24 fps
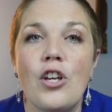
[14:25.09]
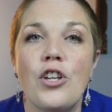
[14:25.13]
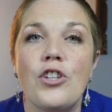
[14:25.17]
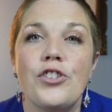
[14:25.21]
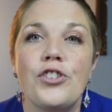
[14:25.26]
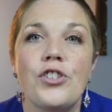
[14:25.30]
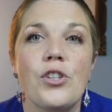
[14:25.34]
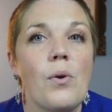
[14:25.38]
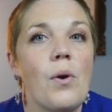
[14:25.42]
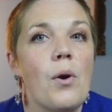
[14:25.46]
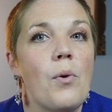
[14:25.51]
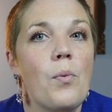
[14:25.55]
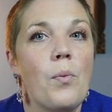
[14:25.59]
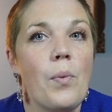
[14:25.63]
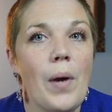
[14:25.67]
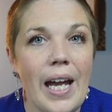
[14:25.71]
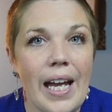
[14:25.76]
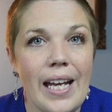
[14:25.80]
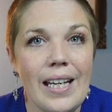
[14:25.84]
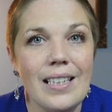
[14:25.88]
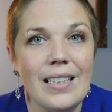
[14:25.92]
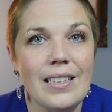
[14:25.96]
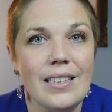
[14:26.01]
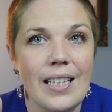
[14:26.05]
So a
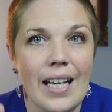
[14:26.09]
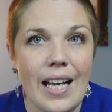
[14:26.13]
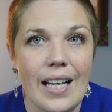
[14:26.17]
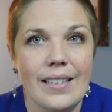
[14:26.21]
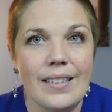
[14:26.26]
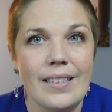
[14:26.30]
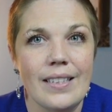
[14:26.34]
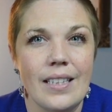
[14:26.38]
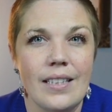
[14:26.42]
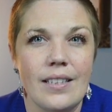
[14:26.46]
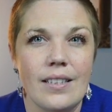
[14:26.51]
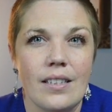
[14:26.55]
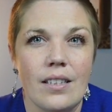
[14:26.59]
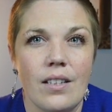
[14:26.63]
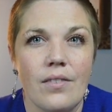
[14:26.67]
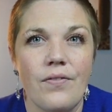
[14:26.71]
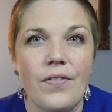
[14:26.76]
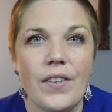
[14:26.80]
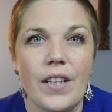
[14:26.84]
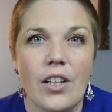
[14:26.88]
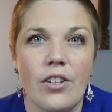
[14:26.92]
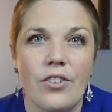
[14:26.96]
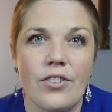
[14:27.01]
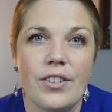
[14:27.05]
way to test this and to
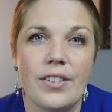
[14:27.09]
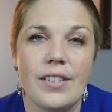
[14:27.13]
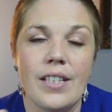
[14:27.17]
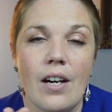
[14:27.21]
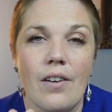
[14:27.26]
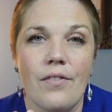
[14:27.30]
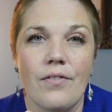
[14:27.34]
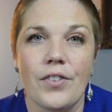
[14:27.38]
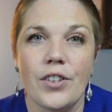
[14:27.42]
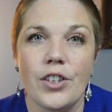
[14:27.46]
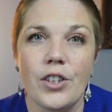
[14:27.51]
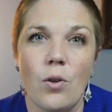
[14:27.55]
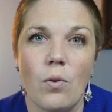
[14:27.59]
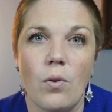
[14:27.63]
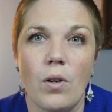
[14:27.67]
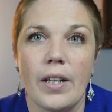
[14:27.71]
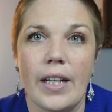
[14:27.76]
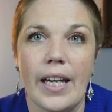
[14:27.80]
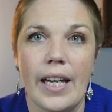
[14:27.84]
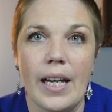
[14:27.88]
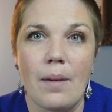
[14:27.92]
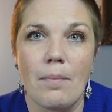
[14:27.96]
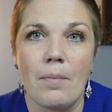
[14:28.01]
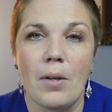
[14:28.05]
figure this out for your
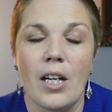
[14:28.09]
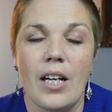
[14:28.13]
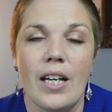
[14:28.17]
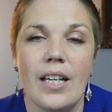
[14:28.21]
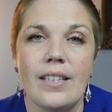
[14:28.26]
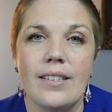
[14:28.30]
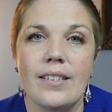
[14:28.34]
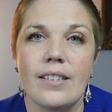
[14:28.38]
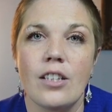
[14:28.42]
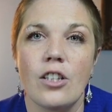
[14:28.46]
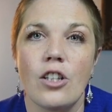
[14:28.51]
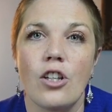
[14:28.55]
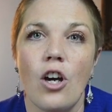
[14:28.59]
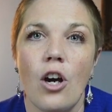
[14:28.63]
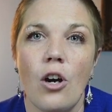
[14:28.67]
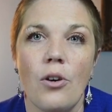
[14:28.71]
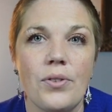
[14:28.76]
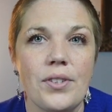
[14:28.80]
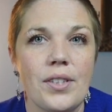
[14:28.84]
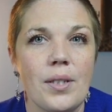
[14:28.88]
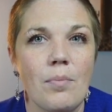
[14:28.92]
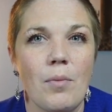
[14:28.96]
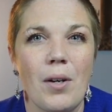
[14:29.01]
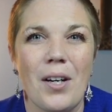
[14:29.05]
camera is go
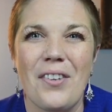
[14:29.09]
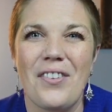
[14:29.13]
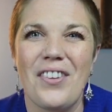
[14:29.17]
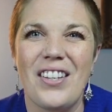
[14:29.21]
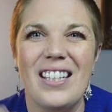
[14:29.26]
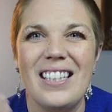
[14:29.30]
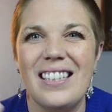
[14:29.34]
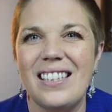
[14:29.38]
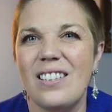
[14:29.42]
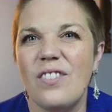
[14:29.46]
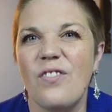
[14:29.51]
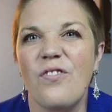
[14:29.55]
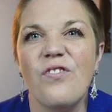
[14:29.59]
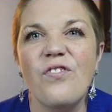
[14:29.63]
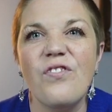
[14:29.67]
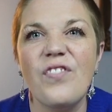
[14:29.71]
somewhere that it's